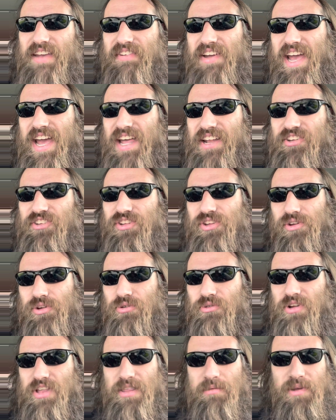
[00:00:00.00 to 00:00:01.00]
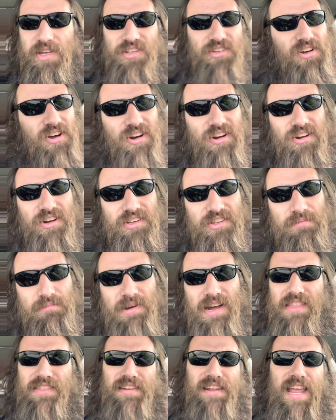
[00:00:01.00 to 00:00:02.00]
had two rhythm guitarists
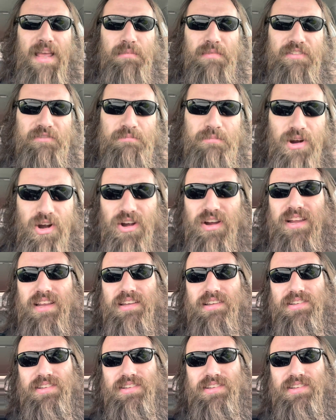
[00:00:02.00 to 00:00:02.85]
by the name of Marcus.